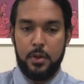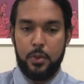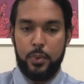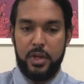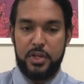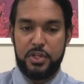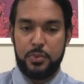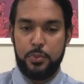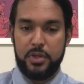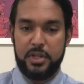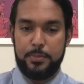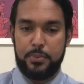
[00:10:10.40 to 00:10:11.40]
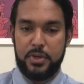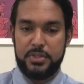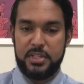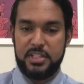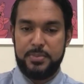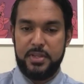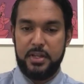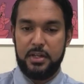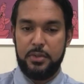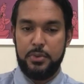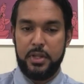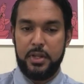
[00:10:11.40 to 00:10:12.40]
Where should work in process be
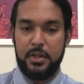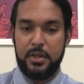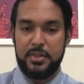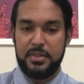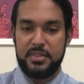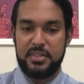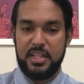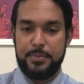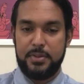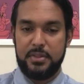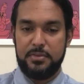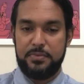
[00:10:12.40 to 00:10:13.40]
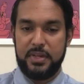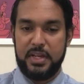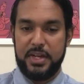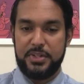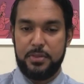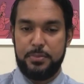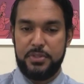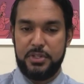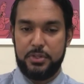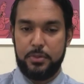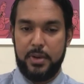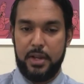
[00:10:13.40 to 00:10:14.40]
included in the statement of financial
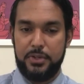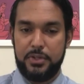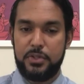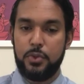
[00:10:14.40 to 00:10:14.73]
position or balance sheet?